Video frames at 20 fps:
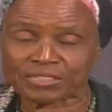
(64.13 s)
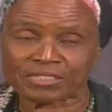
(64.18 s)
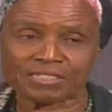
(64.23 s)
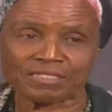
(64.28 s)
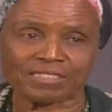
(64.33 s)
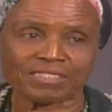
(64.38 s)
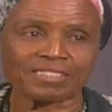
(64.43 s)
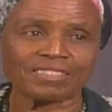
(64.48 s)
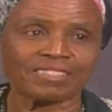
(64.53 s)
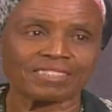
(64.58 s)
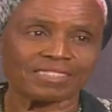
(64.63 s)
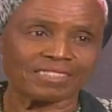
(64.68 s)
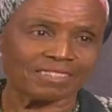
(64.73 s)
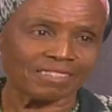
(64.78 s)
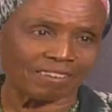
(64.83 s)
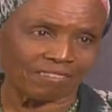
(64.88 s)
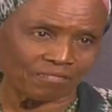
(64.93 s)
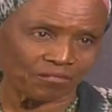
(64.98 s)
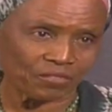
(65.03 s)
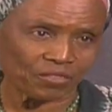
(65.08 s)

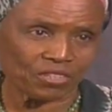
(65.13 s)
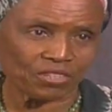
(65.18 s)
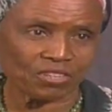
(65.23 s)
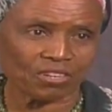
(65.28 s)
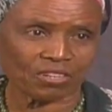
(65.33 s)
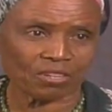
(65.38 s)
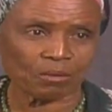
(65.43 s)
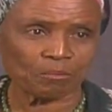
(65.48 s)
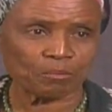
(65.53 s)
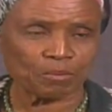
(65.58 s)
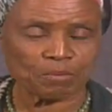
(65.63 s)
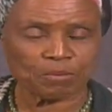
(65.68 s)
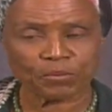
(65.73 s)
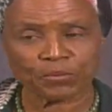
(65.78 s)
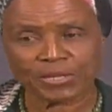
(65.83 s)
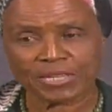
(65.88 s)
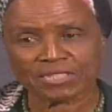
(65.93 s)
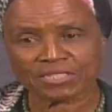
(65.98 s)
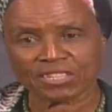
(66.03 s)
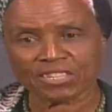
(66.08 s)
The younger people.
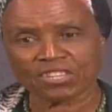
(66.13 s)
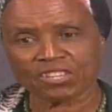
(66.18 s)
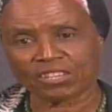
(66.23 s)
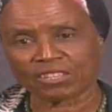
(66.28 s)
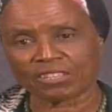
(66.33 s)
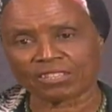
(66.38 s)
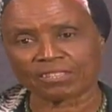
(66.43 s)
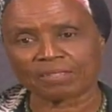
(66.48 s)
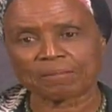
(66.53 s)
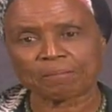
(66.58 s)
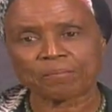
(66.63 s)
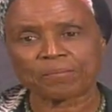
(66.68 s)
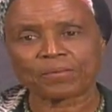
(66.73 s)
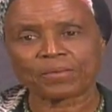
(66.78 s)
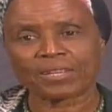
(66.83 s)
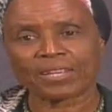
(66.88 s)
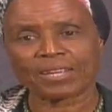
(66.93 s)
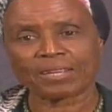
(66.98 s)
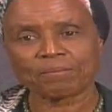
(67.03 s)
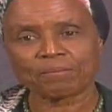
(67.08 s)
When I say younger,
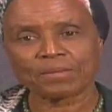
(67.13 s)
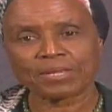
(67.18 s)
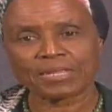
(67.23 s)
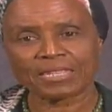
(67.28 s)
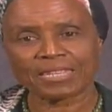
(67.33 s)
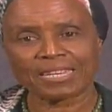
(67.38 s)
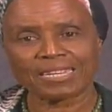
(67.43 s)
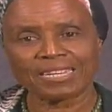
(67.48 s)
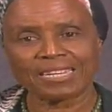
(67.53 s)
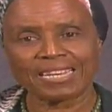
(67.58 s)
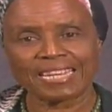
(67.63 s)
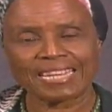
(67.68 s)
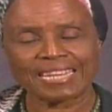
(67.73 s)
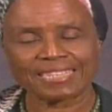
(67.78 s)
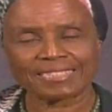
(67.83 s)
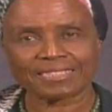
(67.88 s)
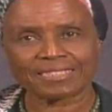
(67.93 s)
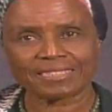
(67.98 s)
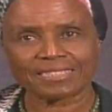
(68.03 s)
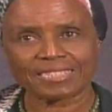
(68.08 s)
I meet
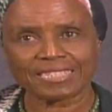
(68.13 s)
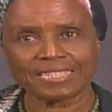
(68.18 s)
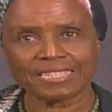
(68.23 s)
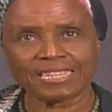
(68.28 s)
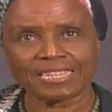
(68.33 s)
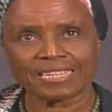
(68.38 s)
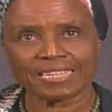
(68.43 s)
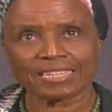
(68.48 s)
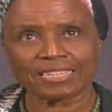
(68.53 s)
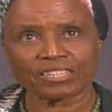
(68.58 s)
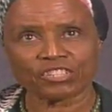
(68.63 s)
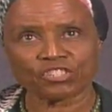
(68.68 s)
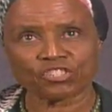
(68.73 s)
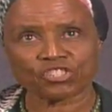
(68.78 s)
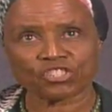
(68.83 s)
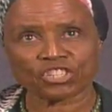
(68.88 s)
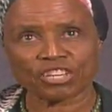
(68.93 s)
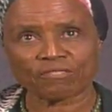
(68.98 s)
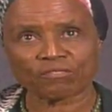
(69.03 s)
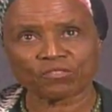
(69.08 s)
late teenage,
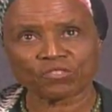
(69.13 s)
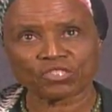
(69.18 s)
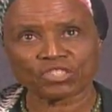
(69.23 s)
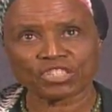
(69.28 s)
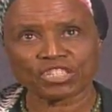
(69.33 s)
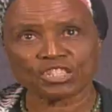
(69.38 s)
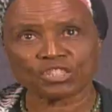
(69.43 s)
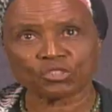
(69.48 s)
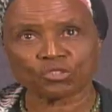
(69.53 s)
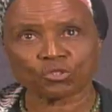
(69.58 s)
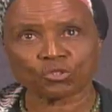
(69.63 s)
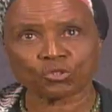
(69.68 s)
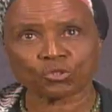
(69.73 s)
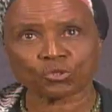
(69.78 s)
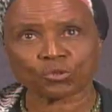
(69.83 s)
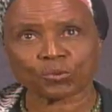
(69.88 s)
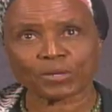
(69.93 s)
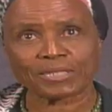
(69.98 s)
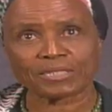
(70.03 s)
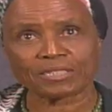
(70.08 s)
17 to
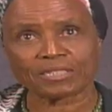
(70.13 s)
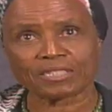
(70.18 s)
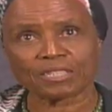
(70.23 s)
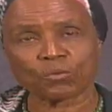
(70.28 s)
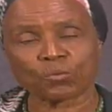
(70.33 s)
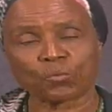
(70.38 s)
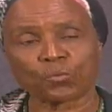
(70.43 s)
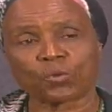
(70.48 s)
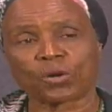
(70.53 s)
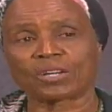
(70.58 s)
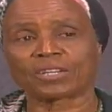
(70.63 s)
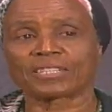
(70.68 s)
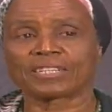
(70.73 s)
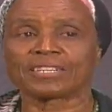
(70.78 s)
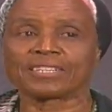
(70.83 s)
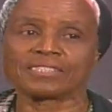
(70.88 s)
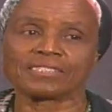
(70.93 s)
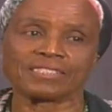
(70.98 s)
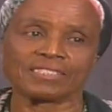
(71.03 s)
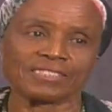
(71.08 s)

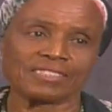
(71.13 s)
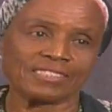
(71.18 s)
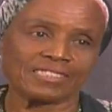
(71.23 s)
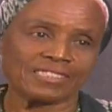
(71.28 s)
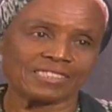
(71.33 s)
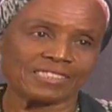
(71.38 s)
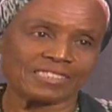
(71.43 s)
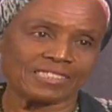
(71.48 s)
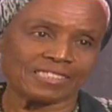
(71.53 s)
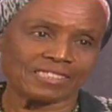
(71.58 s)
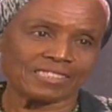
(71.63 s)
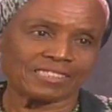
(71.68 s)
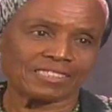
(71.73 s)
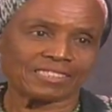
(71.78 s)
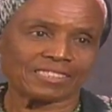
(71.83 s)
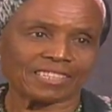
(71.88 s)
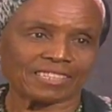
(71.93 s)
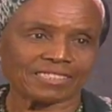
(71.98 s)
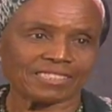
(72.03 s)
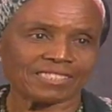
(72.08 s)
21.
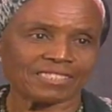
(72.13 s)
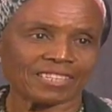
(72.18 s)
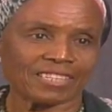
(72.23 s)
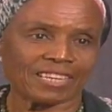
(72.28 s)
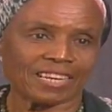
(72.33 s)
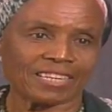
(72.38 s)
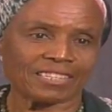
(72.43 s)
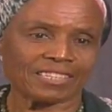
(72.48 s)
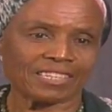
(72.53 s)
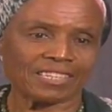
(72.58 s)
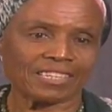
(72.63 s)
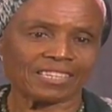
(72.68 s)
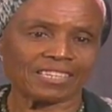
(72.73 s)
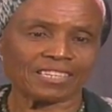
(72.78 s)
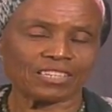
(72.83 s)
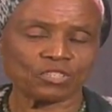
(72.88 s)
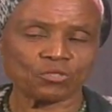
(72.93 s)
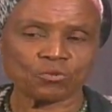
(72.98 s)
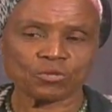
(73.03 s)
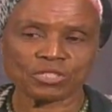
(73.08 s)
That is the kind of
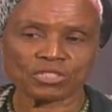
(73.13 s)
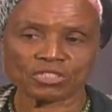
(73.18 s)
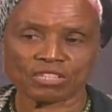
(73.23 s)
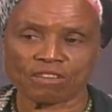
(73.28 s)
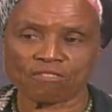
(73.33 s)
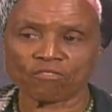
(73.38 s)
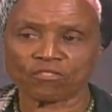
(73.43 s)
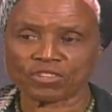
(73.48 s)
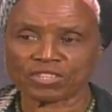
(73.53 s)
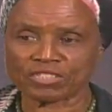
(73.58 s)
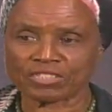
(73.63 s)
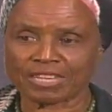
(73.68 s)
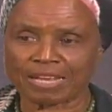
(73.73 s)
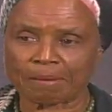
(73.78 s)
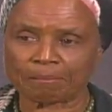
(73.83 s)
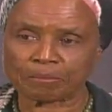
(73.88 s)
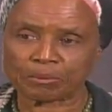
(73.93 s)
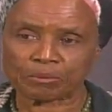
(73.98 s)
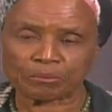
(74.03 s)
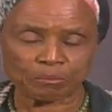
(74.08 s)
age we're seeing, for
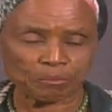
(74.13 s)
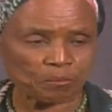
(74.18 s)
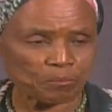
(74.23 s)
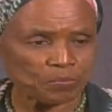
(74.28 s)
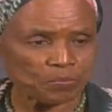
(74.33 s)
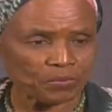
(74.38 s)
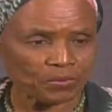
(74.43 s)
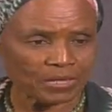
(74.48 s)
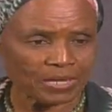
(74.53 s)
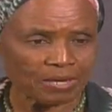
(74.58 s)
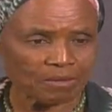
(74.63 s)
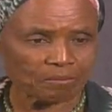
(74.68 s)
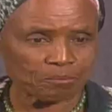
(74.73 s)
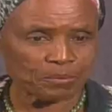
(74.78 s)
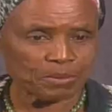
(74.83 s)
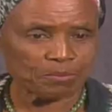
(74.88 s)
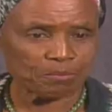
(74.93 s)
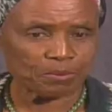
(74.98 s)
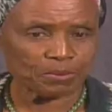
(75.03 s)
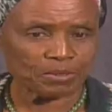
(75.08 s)
example.
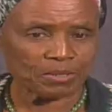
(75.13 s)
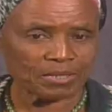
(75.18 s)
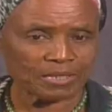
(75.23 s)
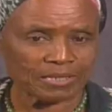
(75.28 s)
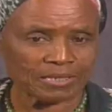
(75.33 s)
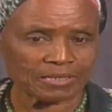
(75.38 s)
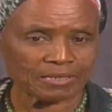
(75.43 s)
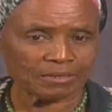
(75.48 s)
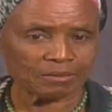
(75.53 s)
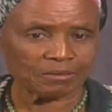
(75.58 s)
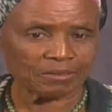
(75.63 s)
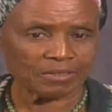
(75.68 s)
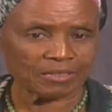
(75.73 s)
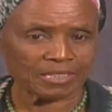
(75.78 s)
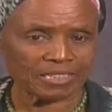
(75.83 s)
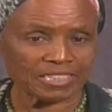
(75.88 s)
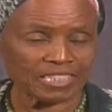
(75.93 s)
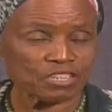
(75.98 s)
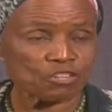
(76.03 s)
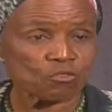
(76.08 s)
People,
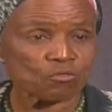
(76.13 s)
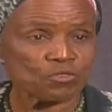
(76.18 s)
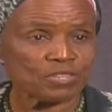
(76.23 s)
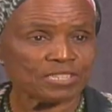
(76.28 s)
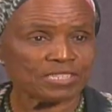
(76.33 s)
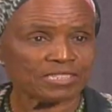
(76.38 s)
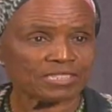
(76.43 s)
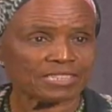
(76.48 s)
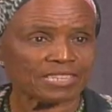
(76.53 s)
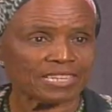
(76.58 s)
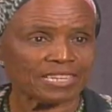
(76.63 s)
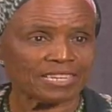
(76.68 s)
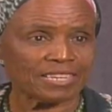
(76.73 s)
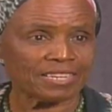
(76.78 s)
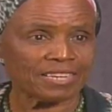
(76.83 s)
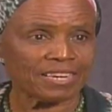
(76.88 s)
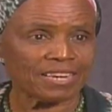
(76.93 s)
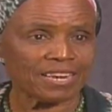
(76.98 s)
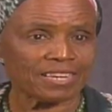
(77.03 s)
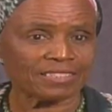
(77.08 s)
an increase
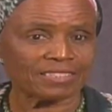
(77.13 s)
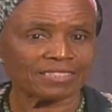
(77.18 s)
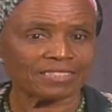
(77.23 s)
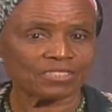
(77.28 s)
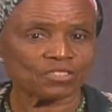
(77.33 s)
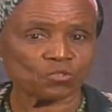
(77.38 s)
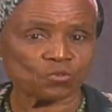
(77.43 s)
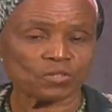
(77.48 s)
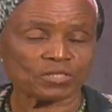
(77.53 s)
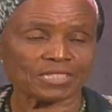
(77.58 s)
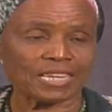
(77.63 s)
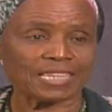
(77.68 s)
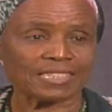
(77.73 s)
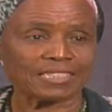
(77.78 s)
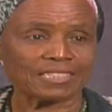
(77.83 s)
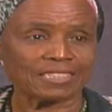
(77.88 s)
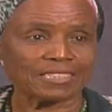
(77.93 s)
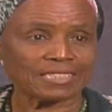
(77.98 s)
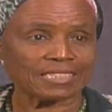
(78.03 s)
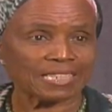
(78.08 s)
in
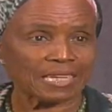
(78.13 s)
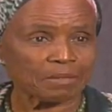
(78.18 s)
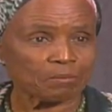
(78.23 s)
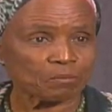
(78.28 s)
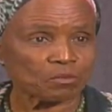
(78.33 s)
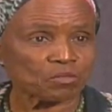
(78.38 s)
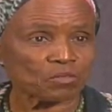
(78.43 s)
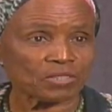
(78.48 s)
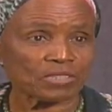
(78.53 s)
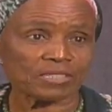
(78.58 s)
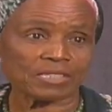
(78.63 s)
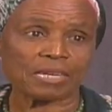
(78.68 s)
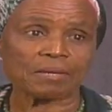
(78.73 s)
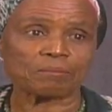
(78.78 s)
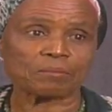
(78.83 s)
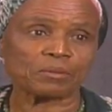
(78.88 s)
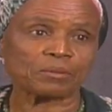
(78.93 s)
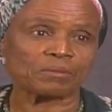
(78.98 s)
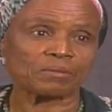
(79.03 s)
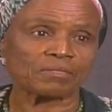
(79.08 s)
suicidal attempts, for
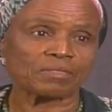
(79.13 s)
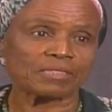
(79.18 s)
example.